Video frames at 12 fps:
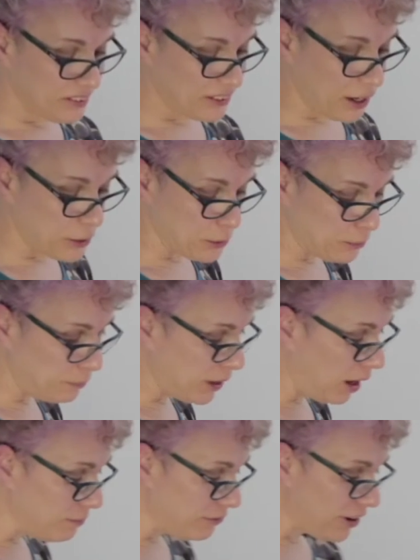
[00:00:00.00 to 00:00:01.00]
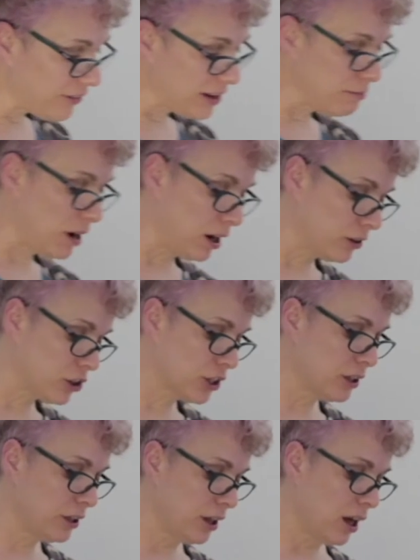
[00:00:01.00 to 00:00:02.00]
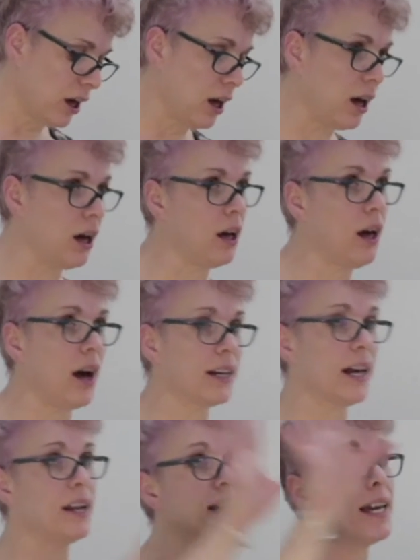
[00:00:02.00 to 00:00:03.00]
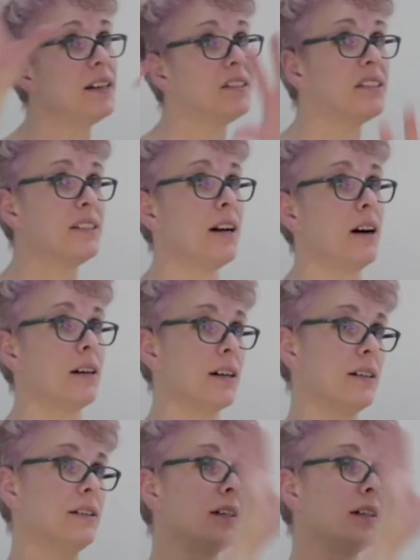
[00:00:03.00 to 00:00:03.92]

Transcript: So I'm very much, and I get stuck,